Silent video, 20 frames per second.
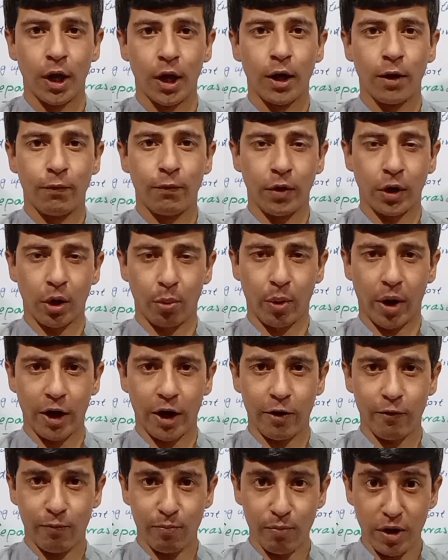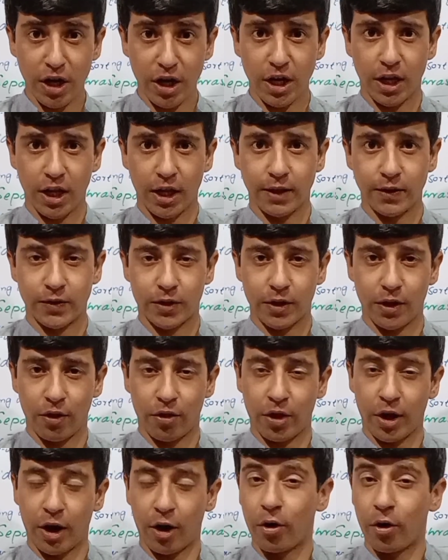figurative meanings that
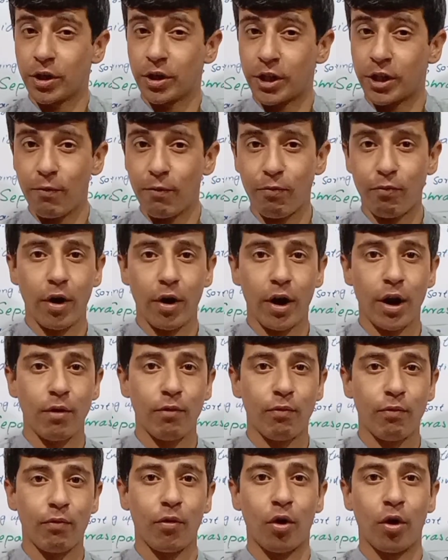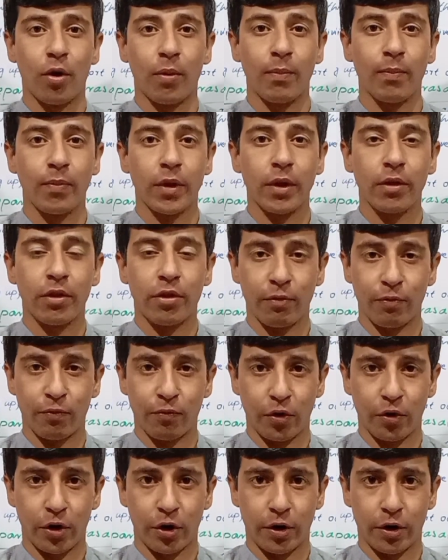are different from the
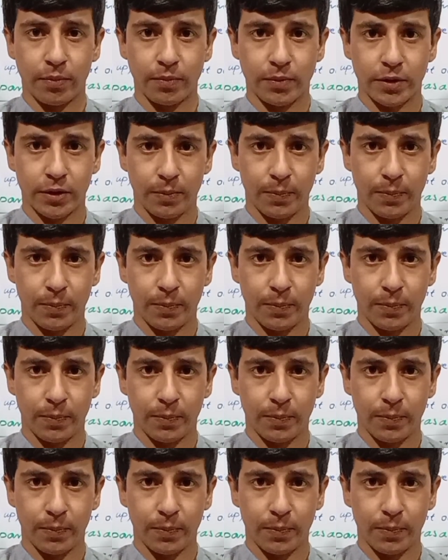verbs.